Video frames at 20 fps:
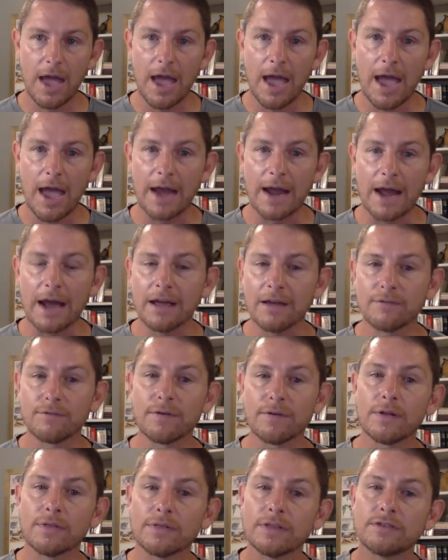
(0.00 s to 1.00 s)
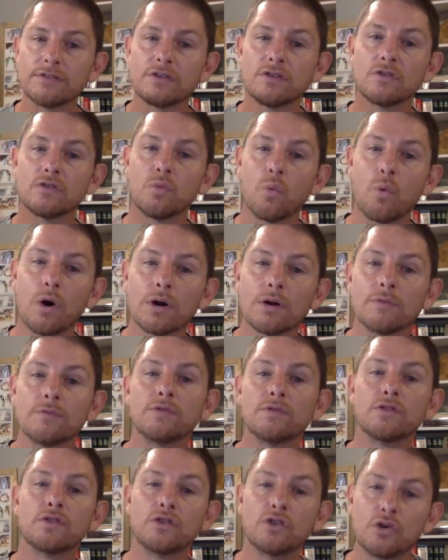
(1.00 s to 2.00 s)
And I have found this is one
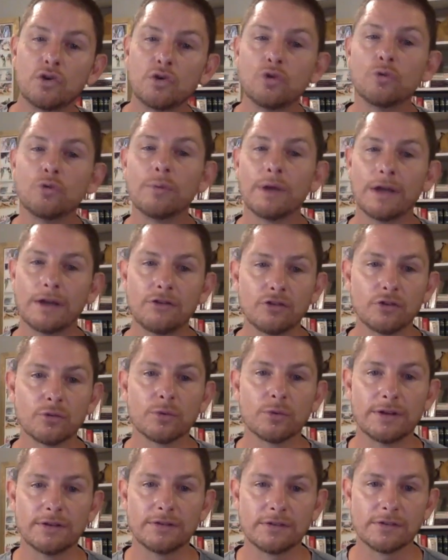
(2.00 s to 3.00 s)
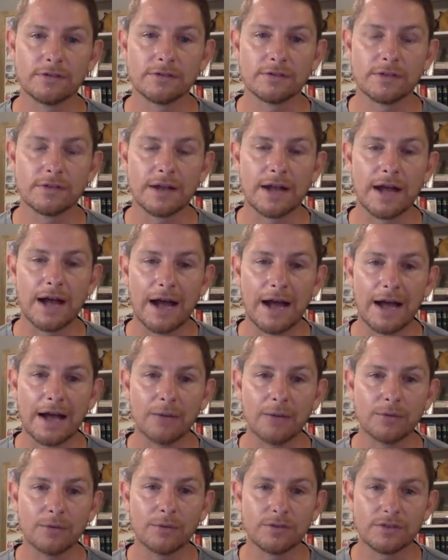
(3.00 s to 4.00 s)
of two major reasons that I
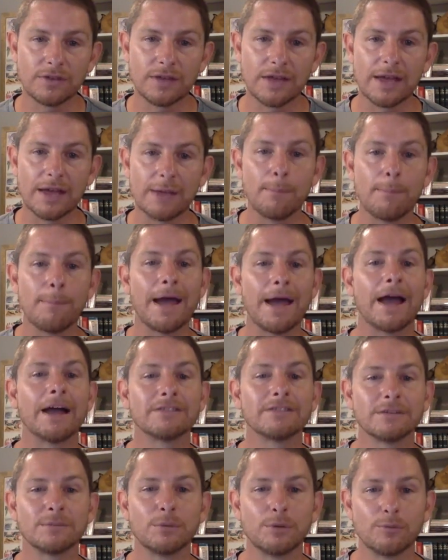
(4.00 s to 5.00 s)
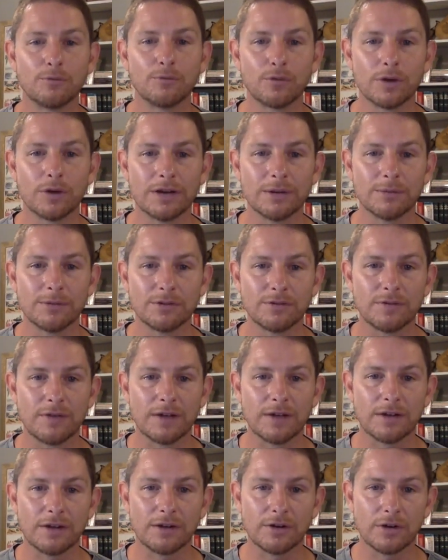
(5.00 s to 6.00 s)
would say maximum freedom is
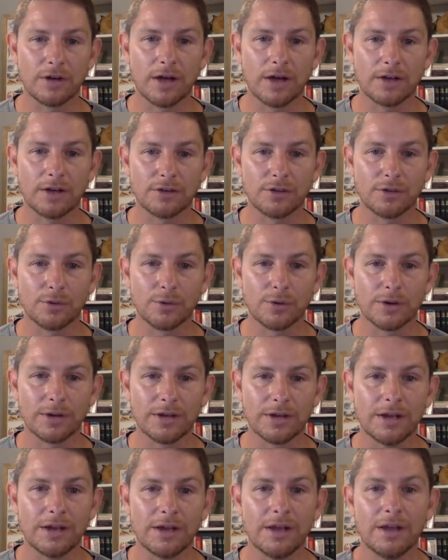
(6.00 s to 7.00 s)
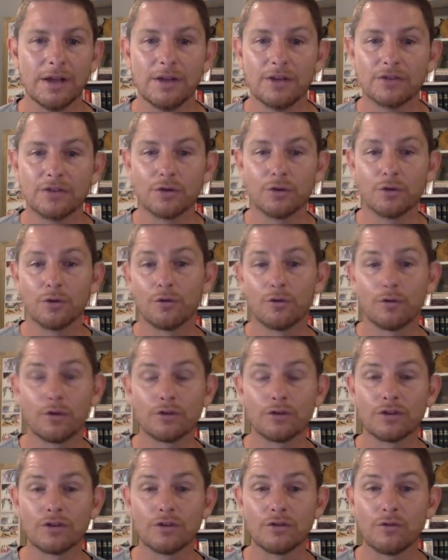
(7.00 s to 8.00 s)
found under God's authority. So,
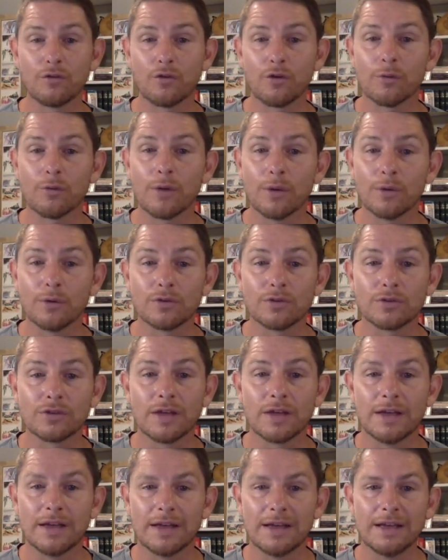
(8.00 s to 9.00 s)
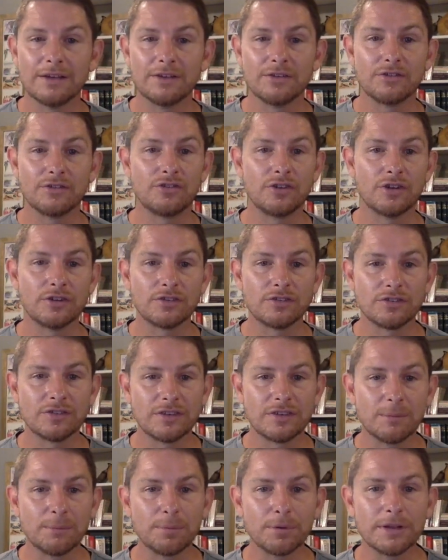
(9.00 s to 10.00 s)
first and foremost, is just
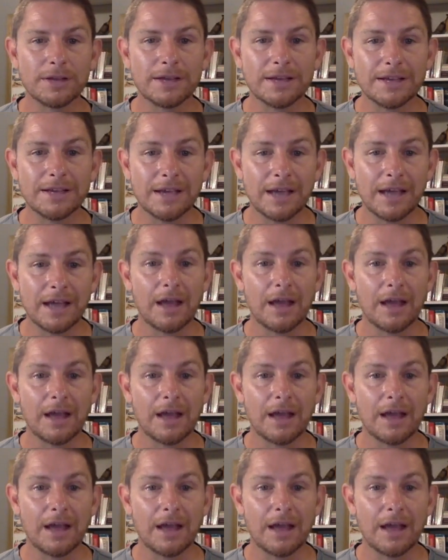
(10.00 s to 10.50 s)
simply